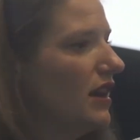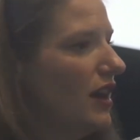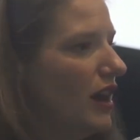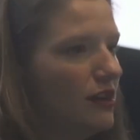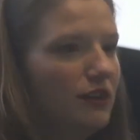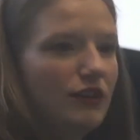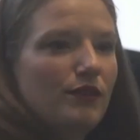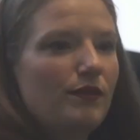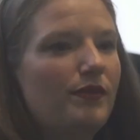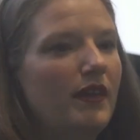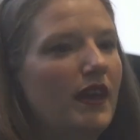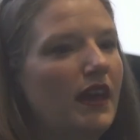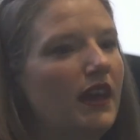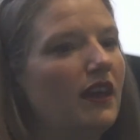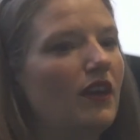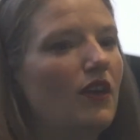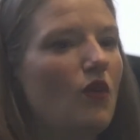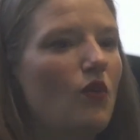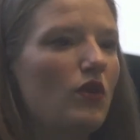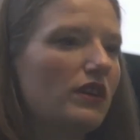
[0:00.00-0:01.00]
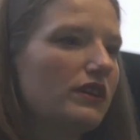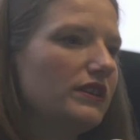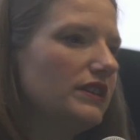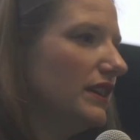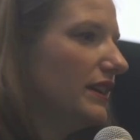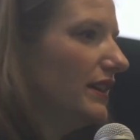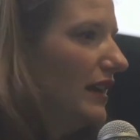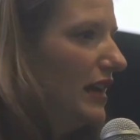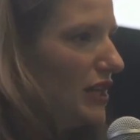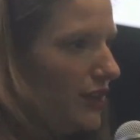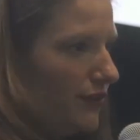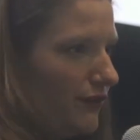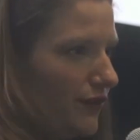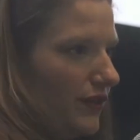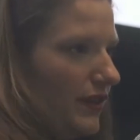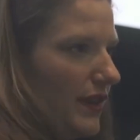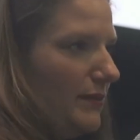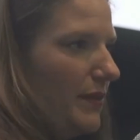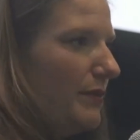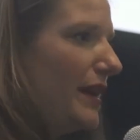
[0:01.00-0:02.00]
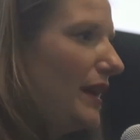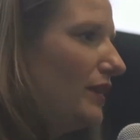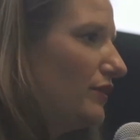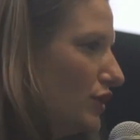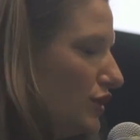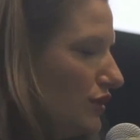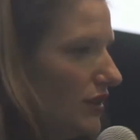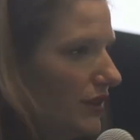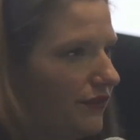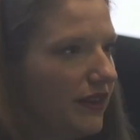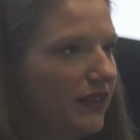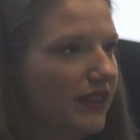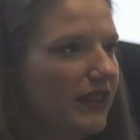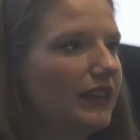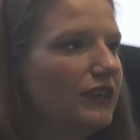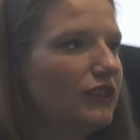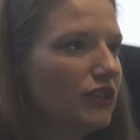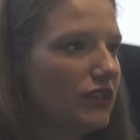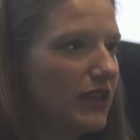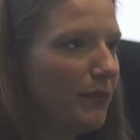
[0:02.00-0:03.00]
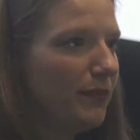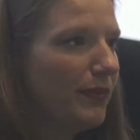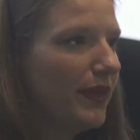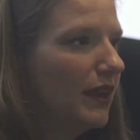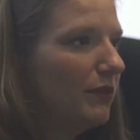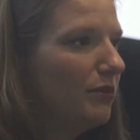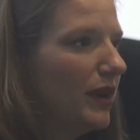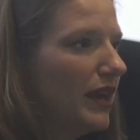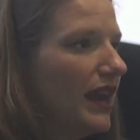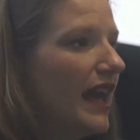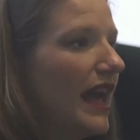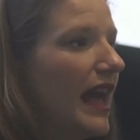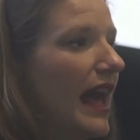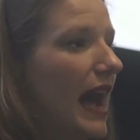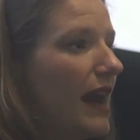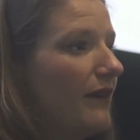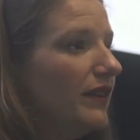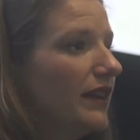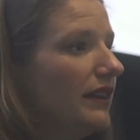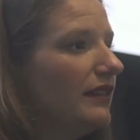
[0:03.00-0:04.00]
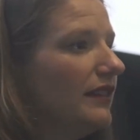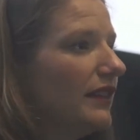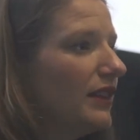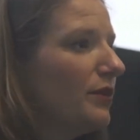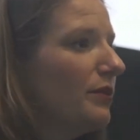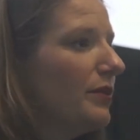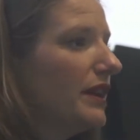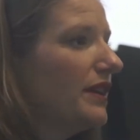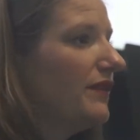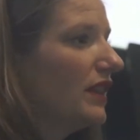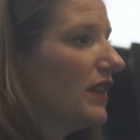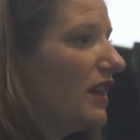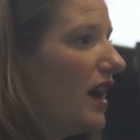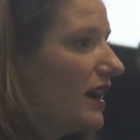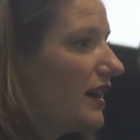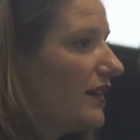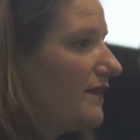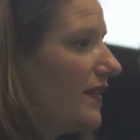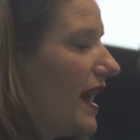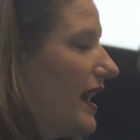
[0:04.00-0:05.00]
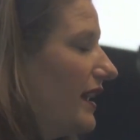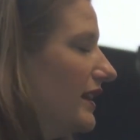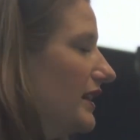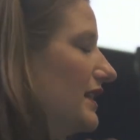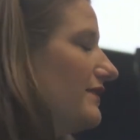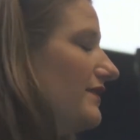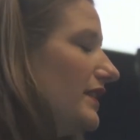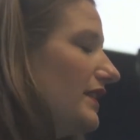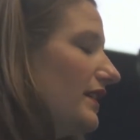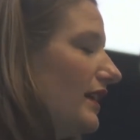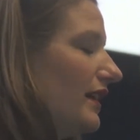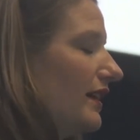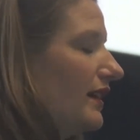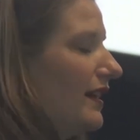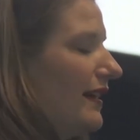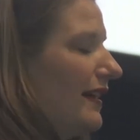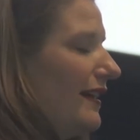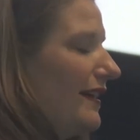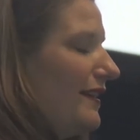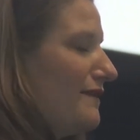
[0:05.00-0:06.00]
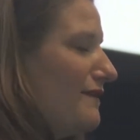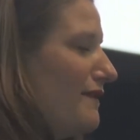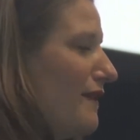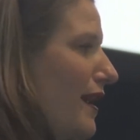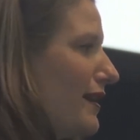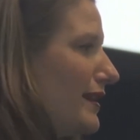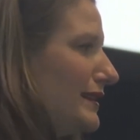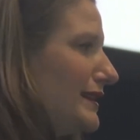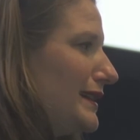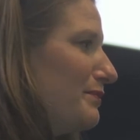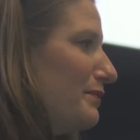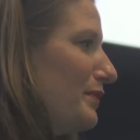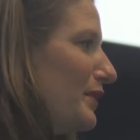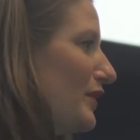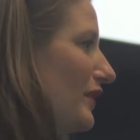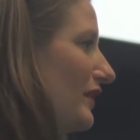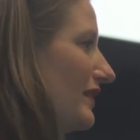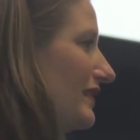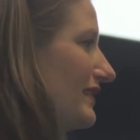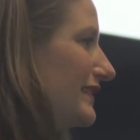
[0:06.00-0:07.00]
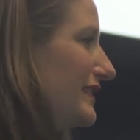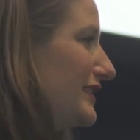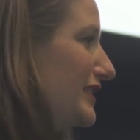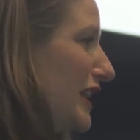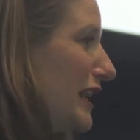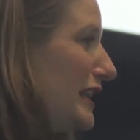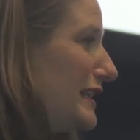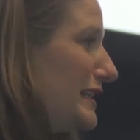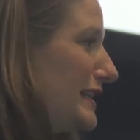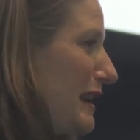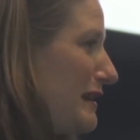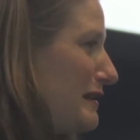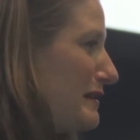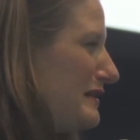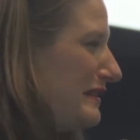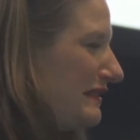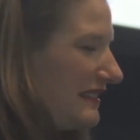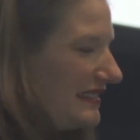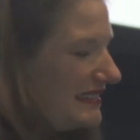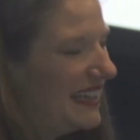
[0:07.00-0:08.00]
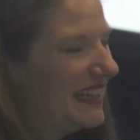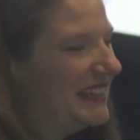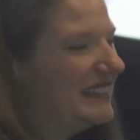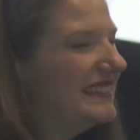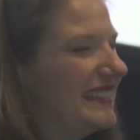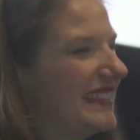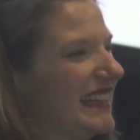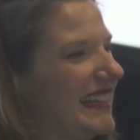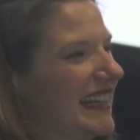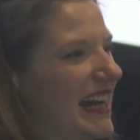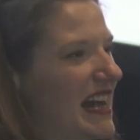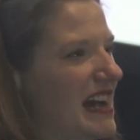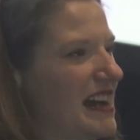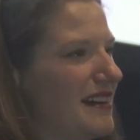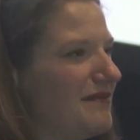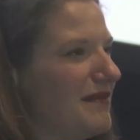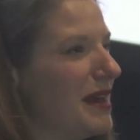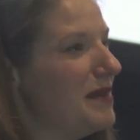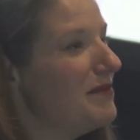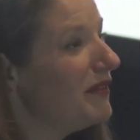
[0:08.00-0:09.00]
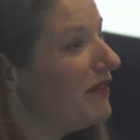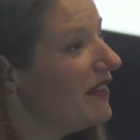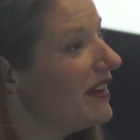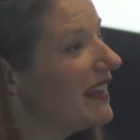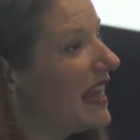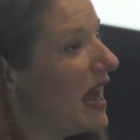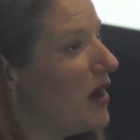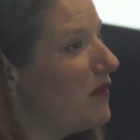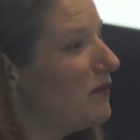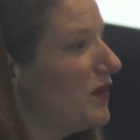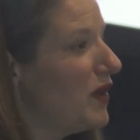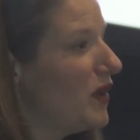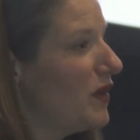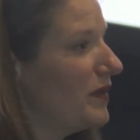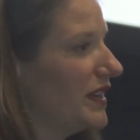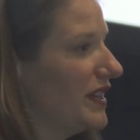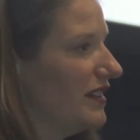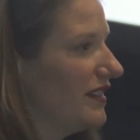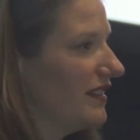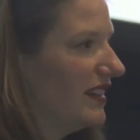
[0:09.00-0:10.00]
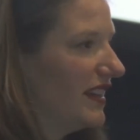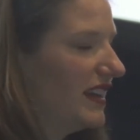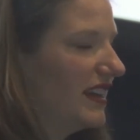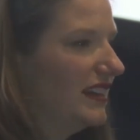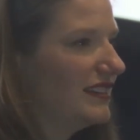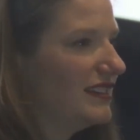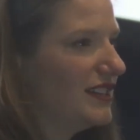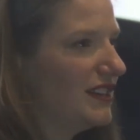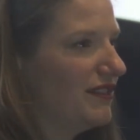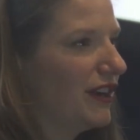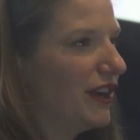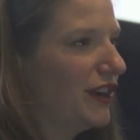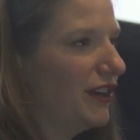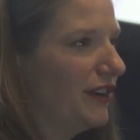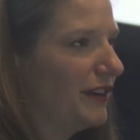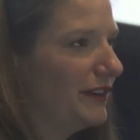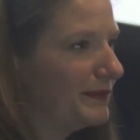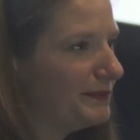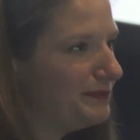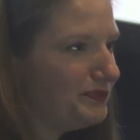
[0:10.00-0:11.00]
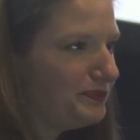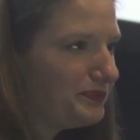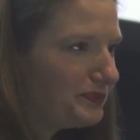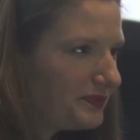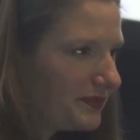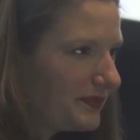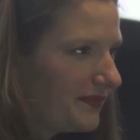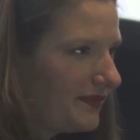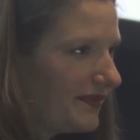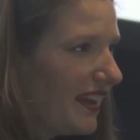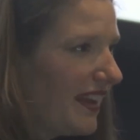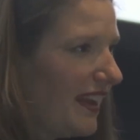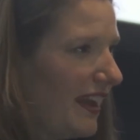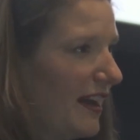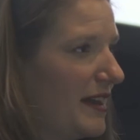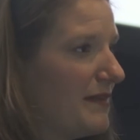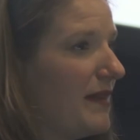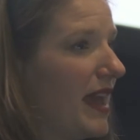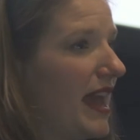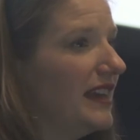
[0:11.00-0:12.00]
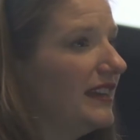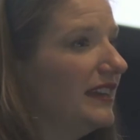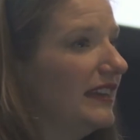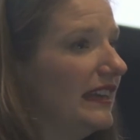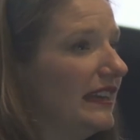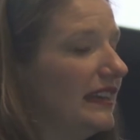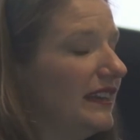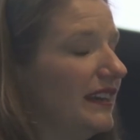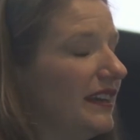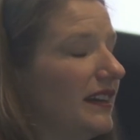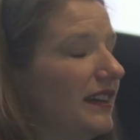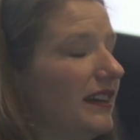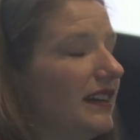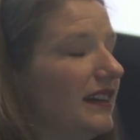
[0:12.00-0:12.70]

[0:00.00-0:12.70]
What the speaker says: a new thing or to interview them about 2 different things or something. But having a little bit of a log of that, even a very simple jotted down Google note, can be really helpful when you're looking to recruit. And in